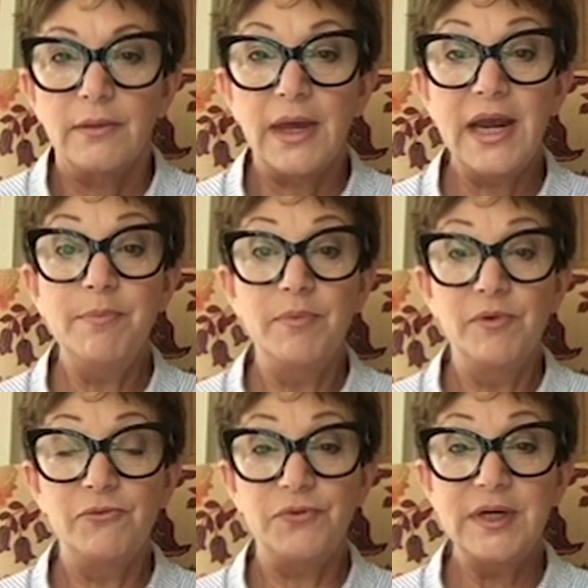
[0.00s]
The
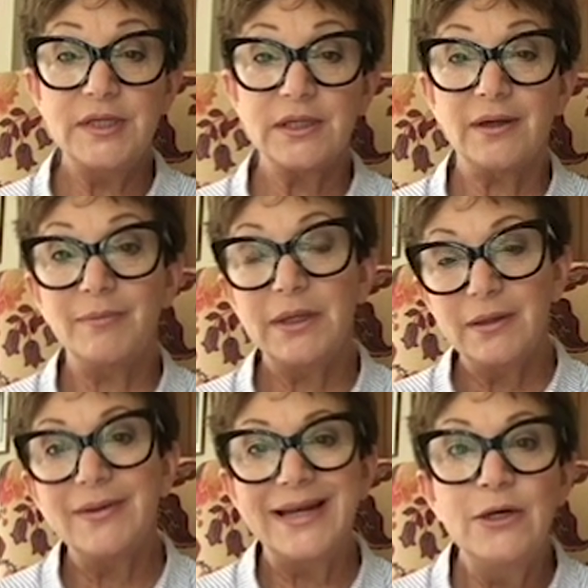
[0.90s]
Haberman feeder,
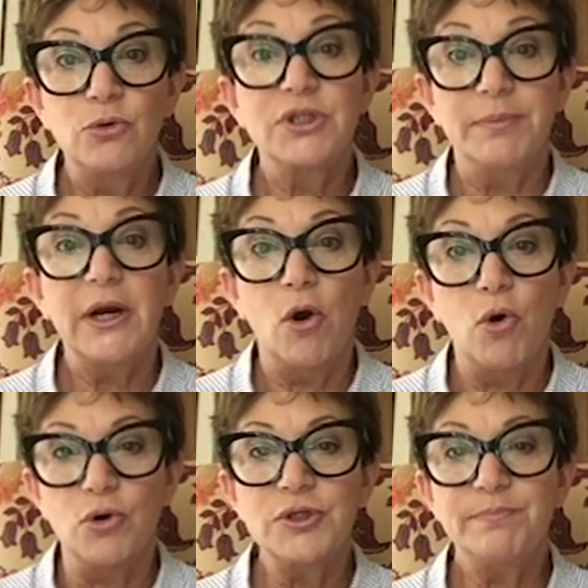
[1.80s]
it looked a bit
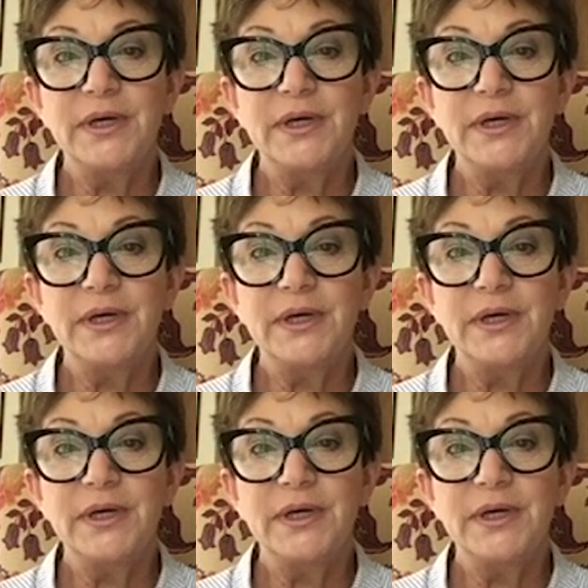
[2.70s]
odd,